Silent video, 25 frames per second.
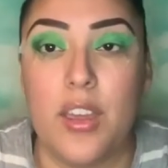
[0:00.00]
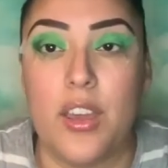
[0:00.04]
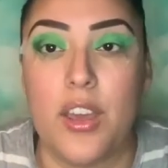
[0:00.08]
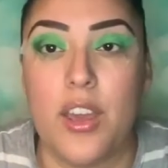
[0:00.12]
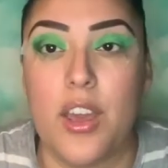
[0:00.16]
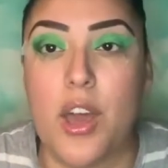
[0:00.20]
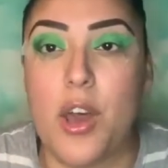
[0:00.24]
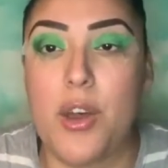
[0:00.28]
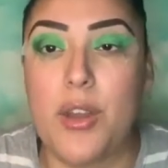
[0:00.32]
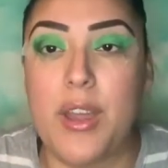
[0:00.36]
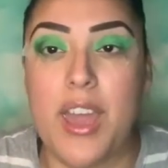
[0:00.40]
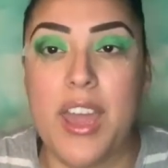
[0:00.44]

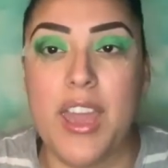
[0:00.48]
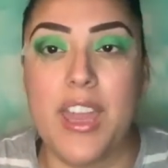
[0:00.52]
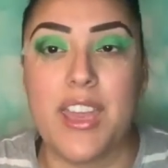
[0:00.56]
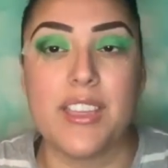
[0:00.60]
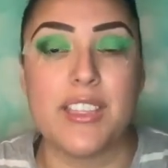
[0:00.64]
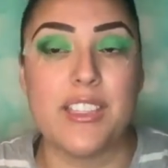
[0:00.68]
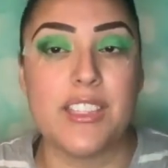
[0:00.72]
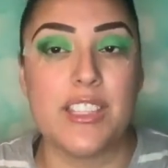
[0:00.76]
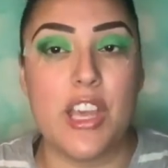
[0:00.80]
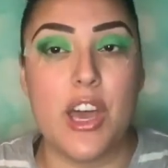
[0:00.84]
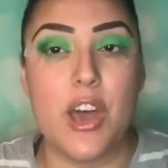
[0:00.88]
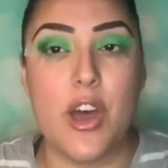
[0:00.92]
Okay,
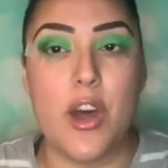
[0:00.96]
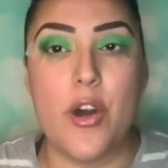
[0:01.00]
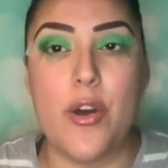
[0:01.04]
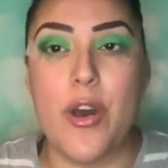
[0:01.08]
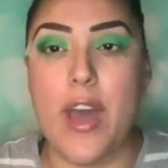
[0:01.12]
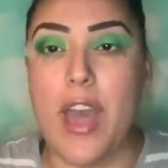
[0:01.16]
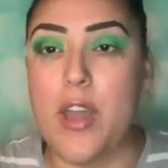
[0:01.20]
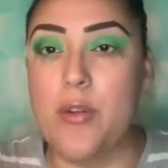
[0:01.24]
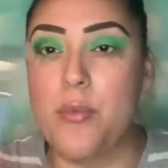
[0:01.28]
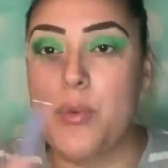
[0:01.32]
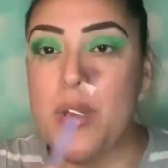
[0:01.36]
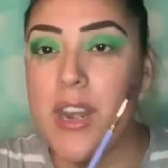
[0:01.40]
so
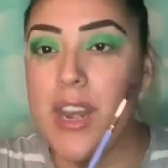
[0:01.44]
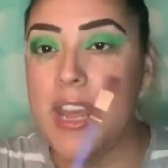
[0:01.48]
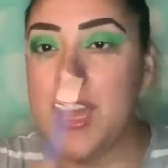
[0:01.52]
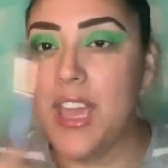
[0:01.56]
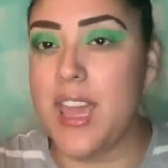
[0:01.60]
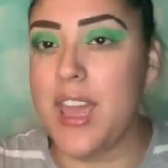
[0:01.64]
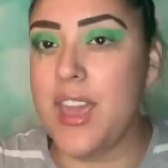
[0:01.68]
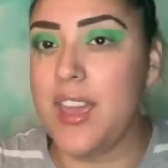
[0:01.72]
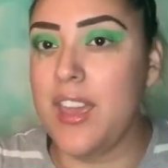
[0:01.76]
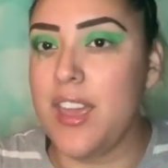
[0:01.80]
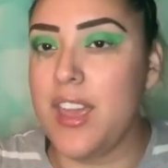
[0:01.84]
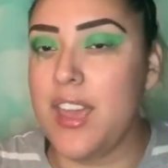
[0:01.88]
I went
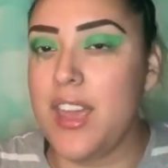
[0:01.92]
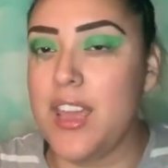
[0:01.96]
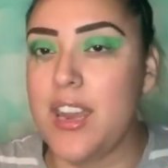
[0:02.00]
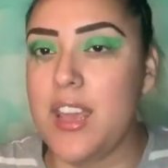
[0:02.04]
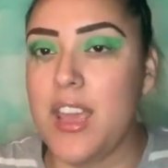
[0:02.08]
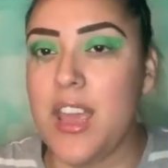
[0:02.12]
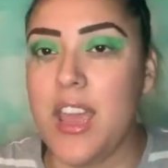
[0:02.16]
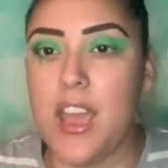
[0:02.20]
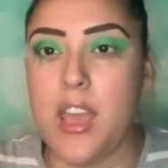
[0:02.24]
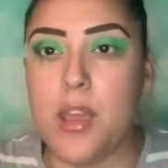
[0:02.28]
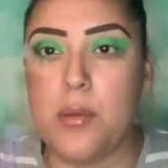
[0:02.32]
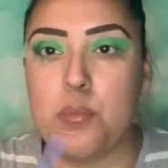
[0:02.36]
ahead
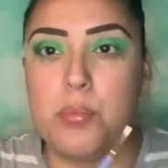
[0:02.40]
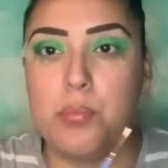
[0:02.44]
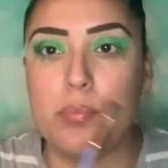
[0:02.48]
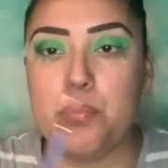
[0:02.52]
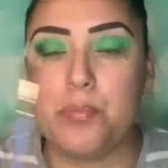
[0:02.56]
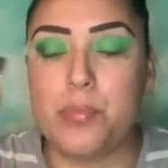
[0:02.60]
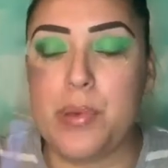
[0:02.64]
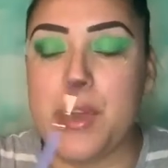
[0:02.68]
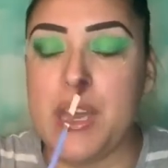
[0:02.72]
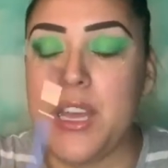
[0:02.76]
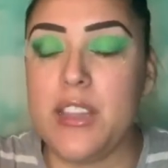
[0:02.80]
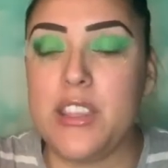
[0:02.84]
and
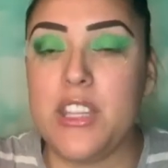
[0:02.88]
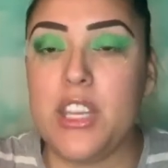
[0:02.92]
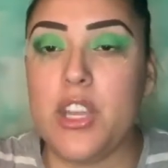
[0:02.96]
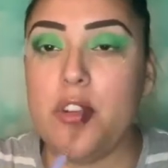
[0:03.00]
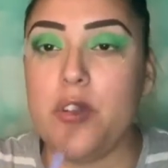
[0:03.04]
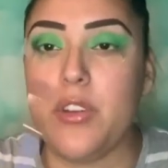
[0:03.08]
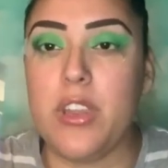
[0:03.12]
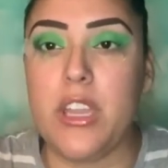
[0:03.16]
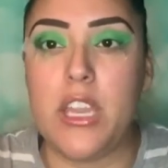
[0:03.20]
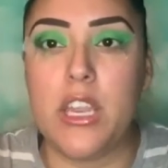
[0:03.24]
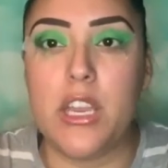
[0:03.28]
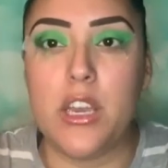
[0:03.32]
put the
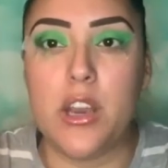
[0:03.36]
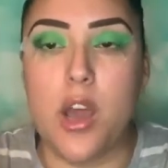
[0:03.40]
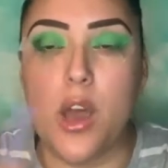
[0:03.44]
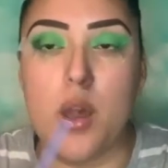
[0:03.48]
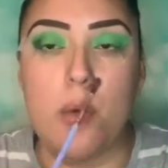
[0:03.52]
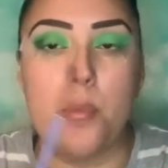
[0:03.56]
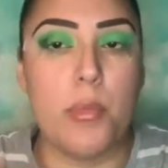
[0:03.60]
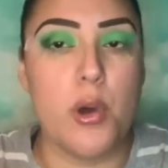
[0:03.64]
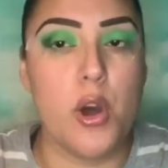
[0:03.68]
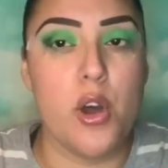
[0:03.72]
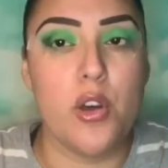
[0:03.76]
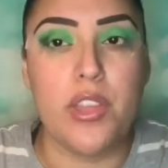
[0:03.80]
green on
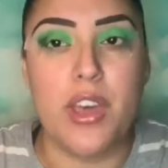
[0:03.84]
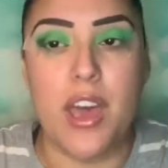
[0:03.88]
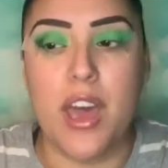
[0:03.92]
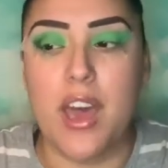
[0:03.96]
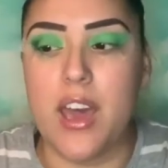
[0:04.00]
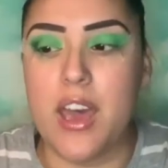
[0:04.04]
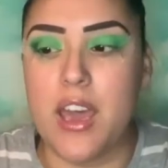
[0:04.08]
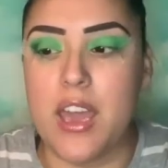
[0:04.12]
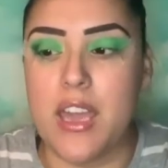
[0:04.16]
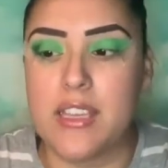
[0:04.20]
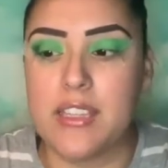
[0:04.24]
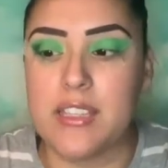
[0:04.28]
both
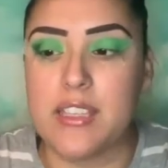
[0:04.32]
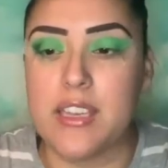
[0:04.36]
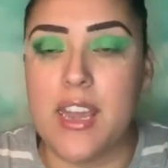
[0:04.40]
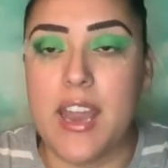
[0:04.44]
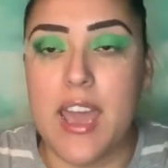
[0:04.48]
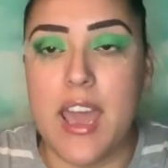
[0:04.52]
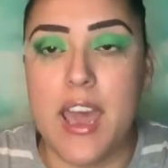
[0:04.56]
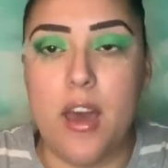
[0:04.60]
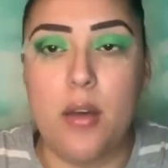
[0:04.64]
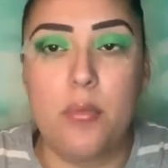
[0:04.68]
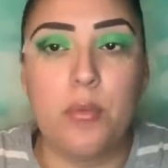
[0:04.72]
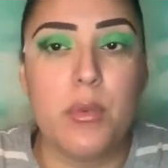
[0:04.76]
eyes.
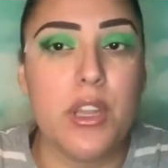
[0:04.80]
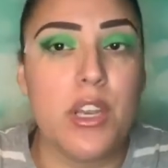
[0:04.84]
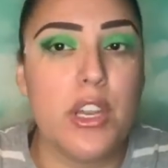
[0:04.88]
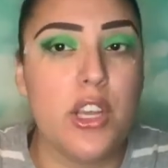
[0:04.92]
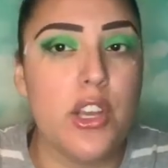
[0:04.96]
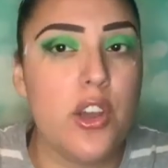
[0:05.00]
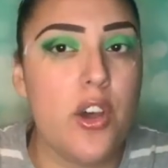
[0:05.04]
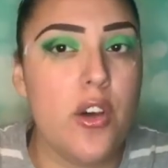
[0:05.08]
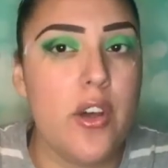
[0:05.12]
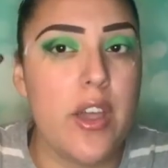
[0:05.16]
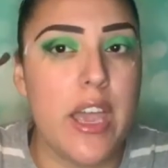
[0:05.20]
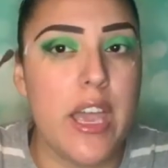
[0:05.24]
Now I'm gonna
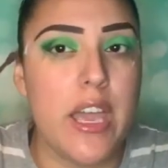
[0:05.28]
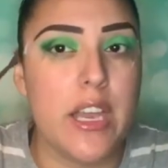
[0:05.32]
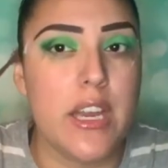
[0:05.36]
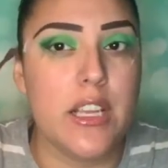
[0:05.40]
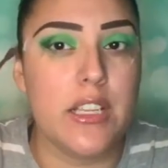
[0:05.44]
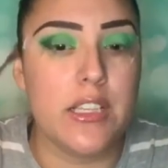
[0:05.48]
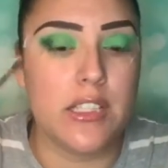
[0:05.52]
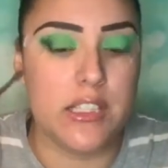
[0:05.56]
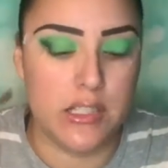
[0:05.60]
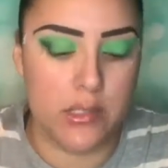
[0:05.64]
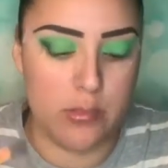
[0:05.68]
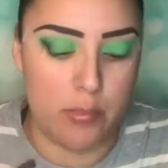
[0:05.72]
go ahead
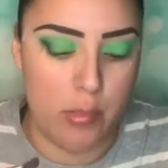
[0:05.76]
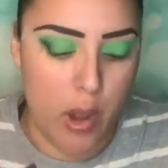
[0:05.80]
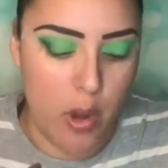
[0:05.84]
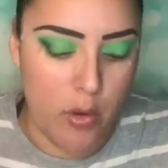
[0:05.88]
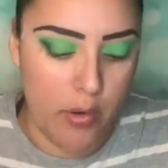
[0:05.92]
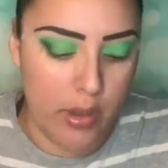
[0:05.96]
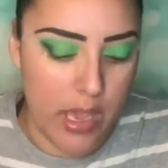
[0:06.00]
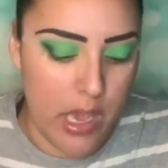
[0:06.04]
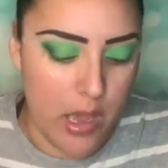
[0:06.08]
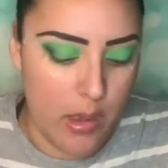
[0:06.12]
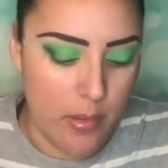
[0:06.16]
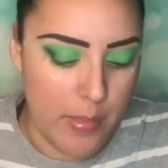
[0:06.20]
and
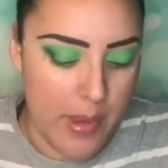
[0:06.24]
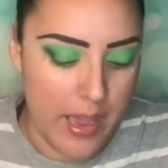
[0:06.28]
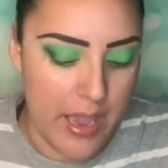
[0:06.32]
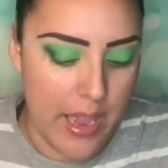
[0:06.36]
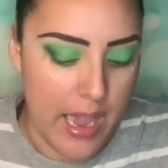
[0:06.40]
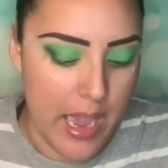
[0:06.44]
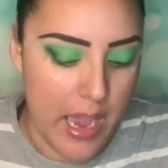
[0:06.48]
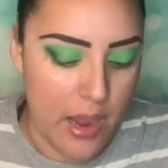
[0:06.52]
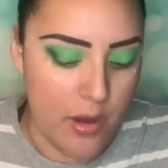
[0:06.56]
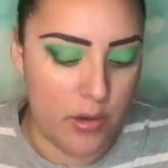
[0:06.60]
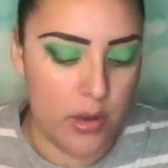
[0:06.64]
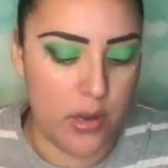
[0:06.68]
smoke out my
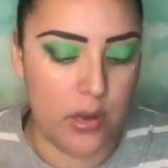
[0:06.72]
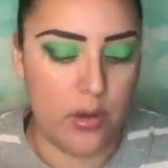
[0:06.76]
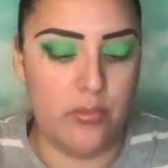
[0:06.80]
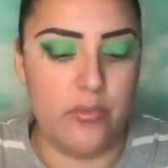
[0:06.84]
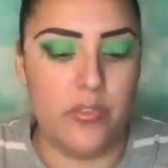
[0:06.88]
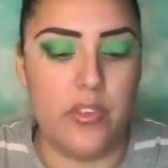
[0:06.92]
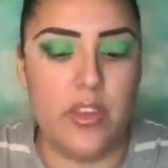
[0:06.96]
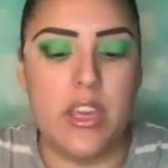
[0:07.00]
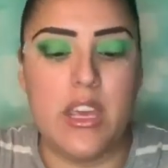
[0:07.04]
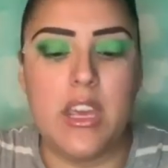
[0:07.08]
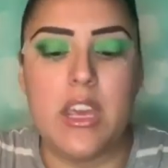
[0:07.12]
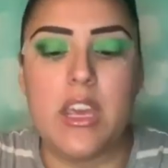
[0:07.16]
outer
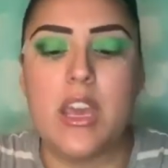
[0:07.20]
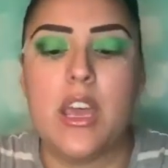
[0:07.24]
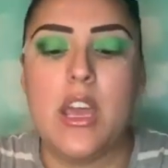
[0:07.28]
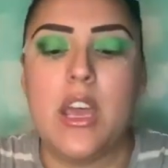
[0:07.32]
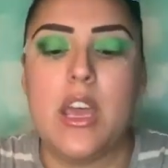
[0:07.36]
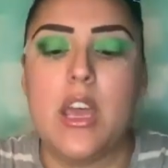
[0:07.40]
V